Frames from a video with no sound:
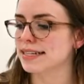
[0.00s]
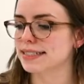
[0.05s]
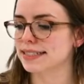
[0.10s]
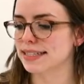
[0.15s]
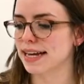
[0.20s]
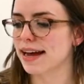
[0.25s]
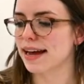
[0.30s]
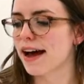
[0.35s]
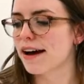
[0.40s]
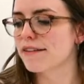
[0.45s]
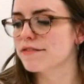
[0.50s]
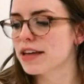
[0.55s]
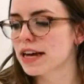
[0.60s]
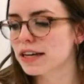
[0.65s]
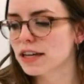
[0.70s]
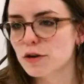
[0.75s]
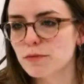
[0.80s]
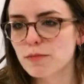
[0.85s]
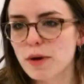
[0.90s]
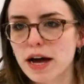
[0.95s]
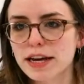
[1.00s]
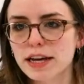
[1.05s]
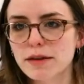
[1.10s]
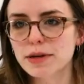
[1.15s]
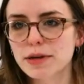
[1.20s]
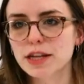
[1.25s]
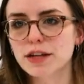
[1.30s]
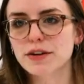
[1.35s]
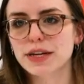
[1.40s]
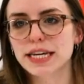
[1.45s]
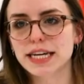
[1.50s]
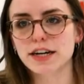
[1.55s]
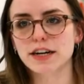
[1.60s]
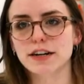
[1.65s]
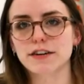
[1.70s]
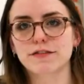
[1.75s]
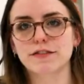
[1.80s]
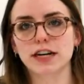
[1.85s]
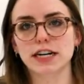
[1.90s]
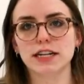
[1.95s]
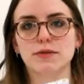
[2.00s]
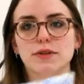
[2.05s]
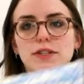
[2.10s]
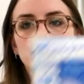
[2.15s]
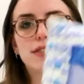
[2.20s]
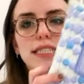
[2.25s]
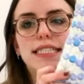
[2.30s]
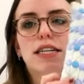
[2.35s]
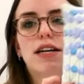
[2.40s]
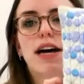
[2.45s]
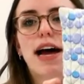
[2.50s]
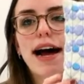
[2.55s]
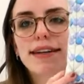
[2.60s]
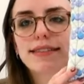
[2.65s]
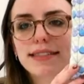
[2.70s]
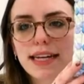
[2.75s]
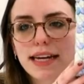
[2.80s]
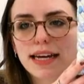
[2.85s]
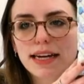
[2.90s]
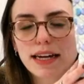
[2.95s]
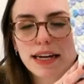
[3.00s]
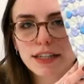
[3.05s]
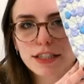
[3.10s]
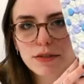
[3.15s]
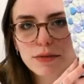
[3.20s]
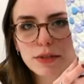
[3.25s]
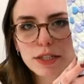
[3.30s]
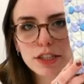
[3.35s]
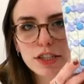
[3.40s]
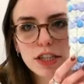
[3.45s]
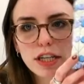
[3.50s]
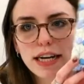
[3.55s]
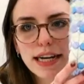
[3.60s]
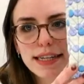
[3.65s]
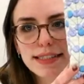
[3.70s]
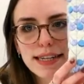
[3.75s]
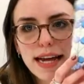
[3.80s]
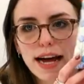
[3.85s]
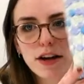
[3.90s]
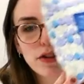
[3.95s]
I have that cute pocket pillow here. For anyone who's still asking, I do want to show you guys that.